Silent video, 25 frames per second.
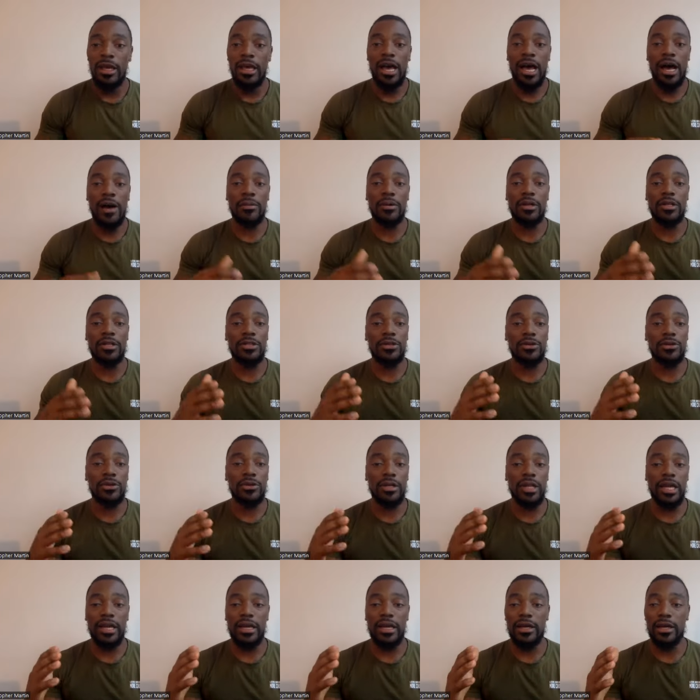I would do
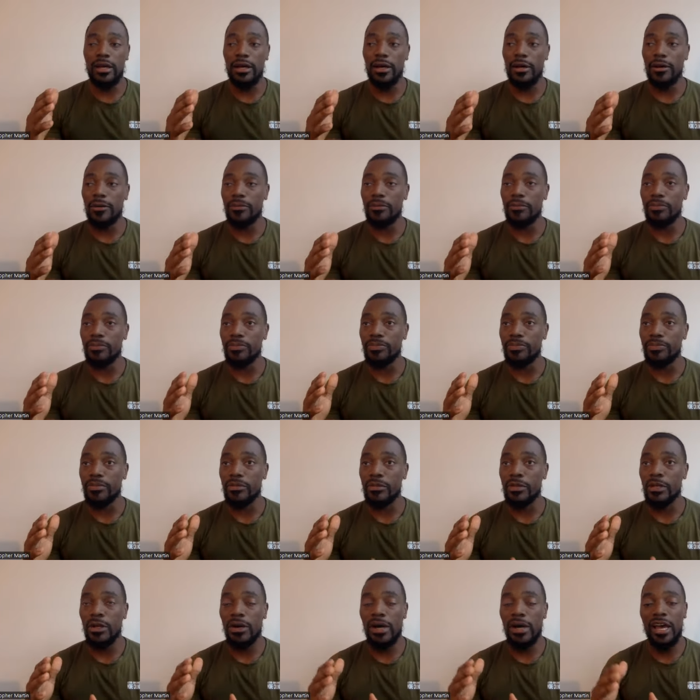like um,
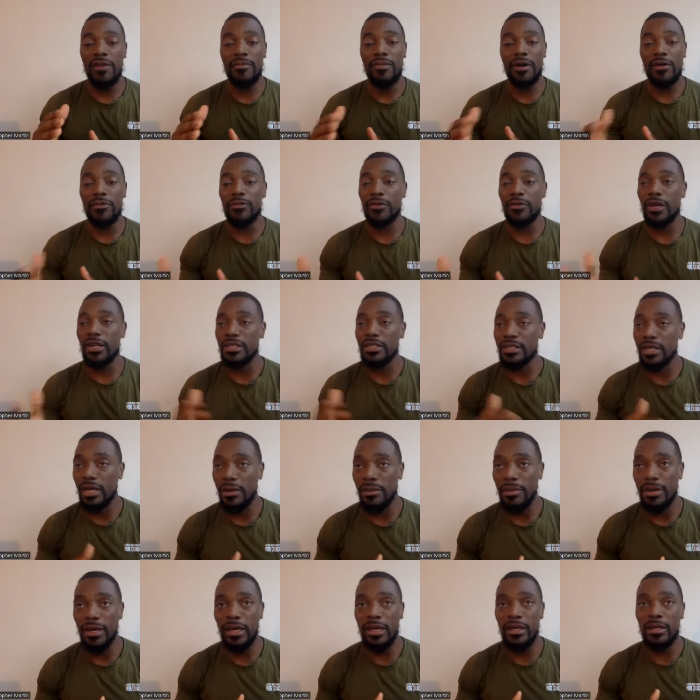you know, have my friends
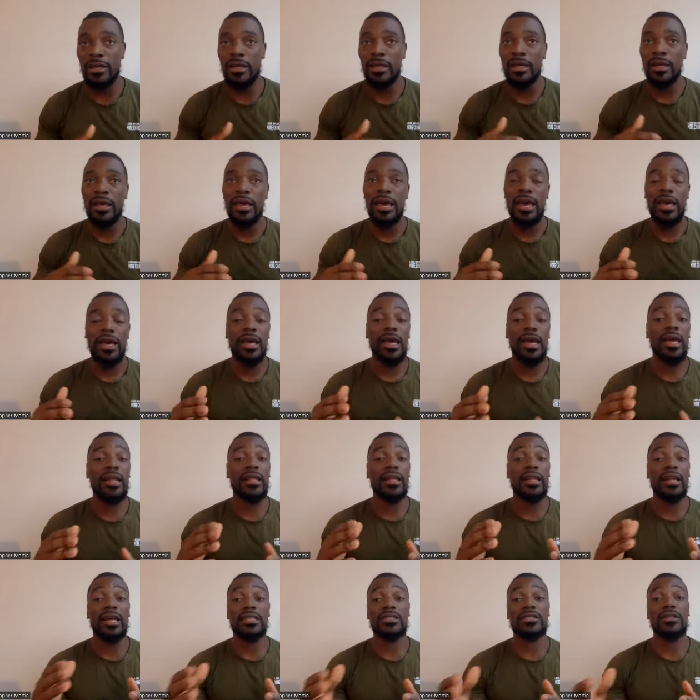come in and
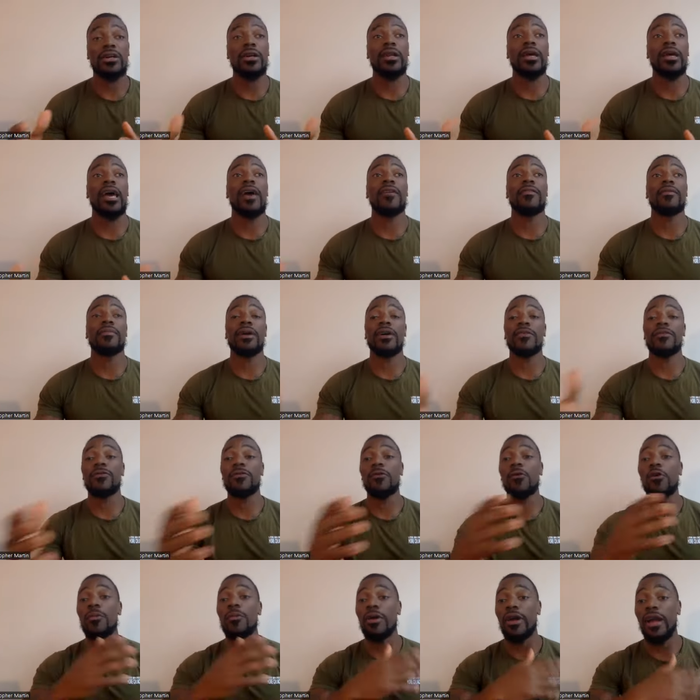then I started having my
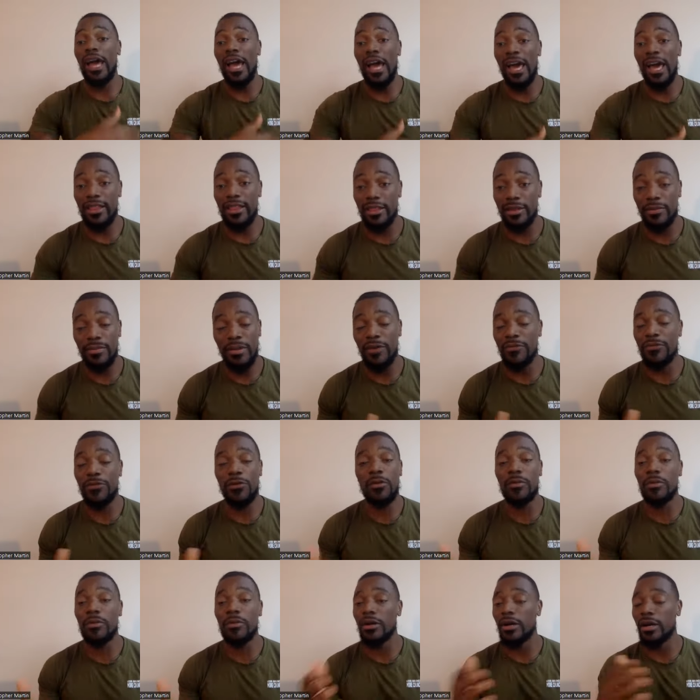former ath- my
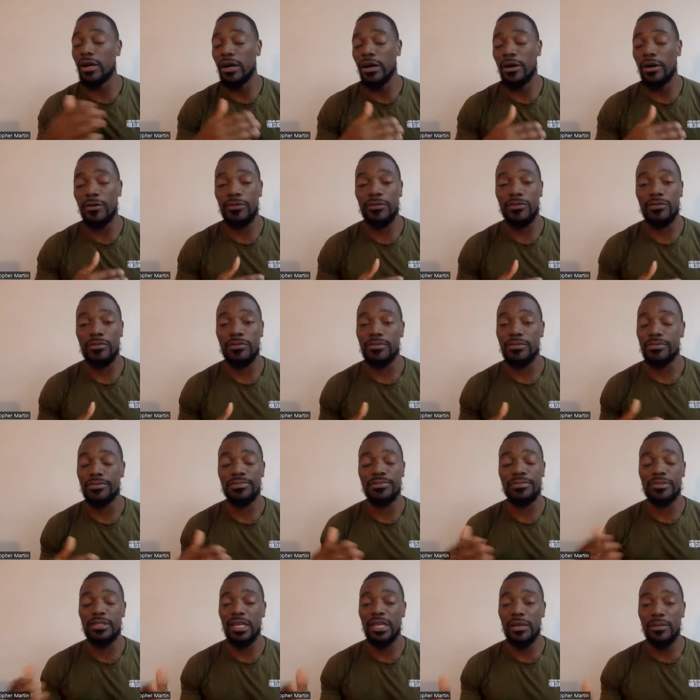former uh,
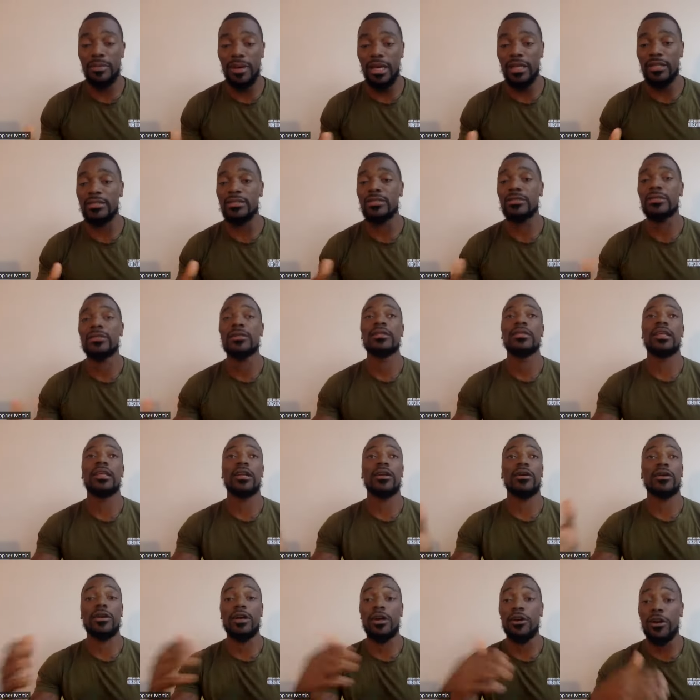teammates that
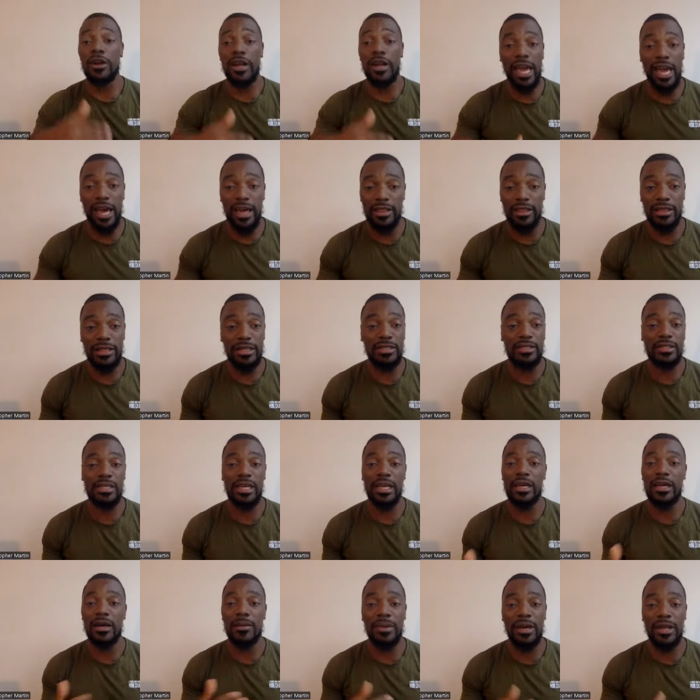are current athletes.
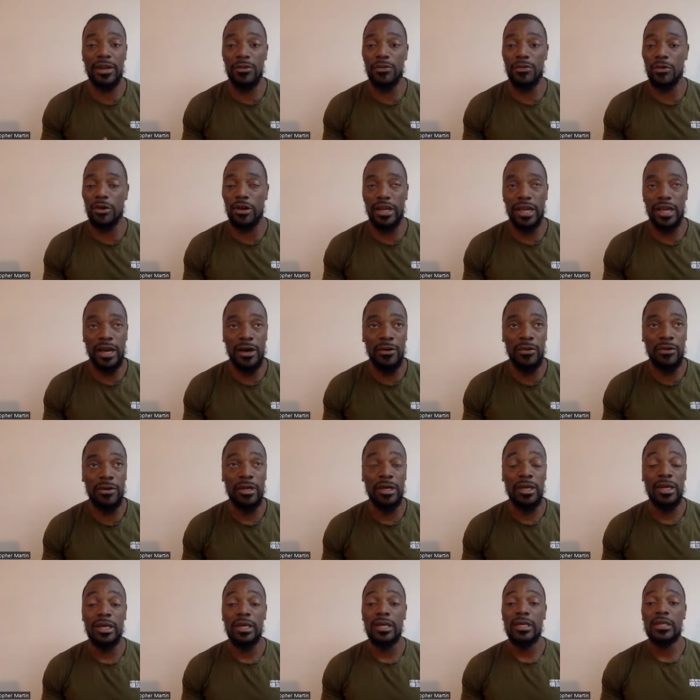They come in and work out.
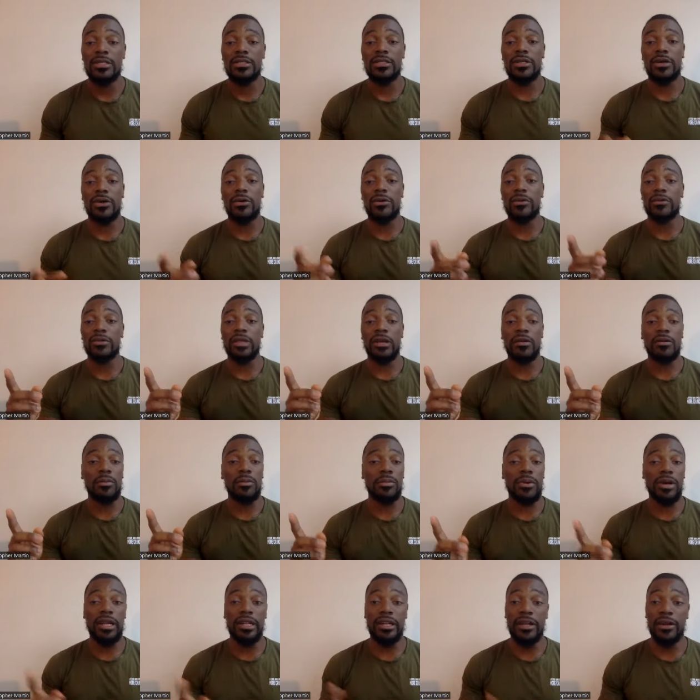So they would
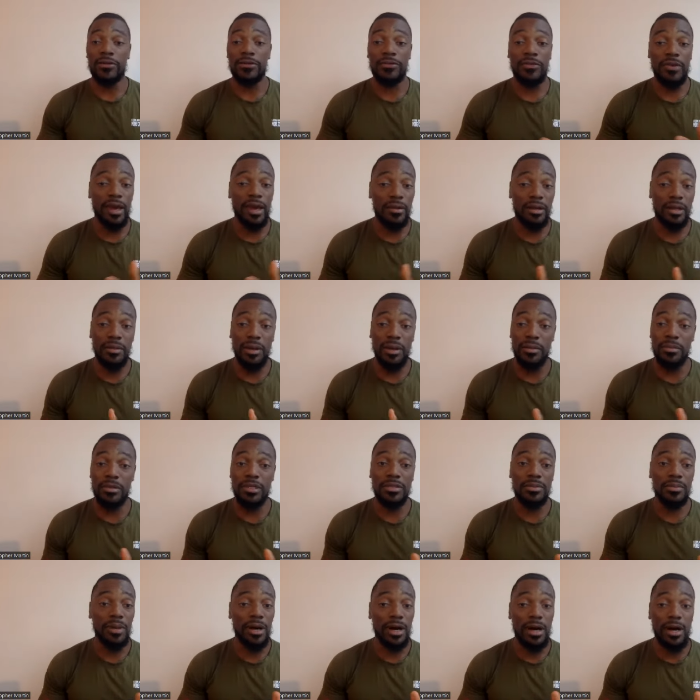bring their family
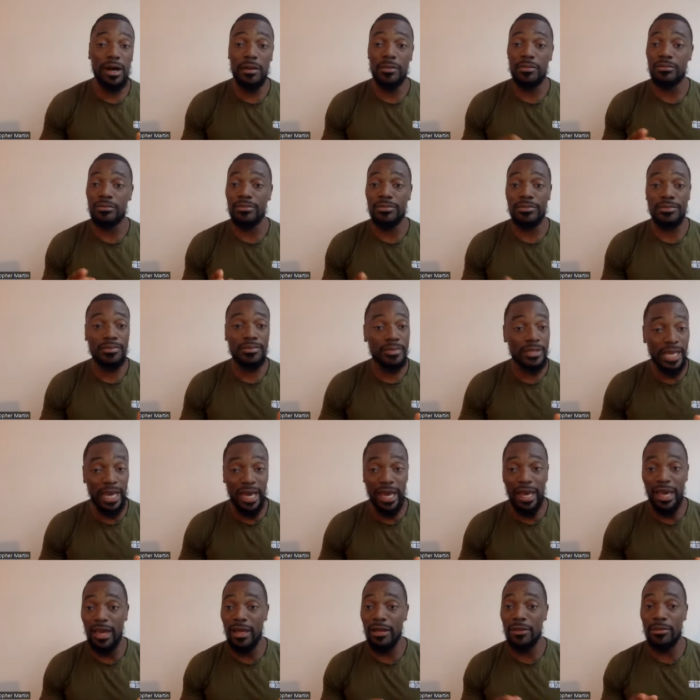members, mom,
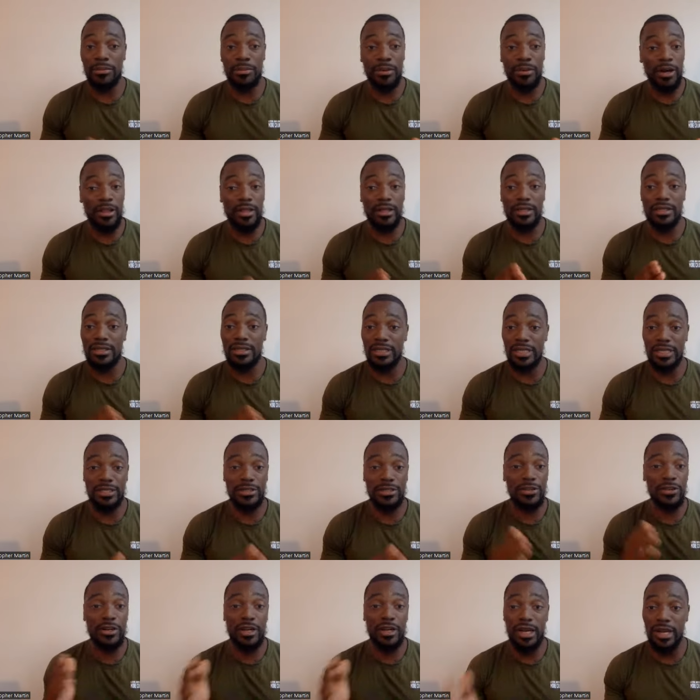dad, brother,
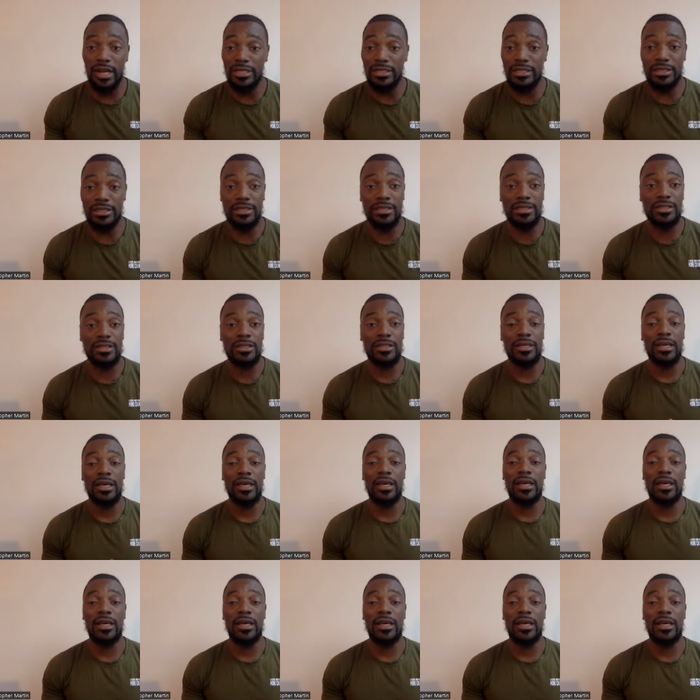sister, cousins,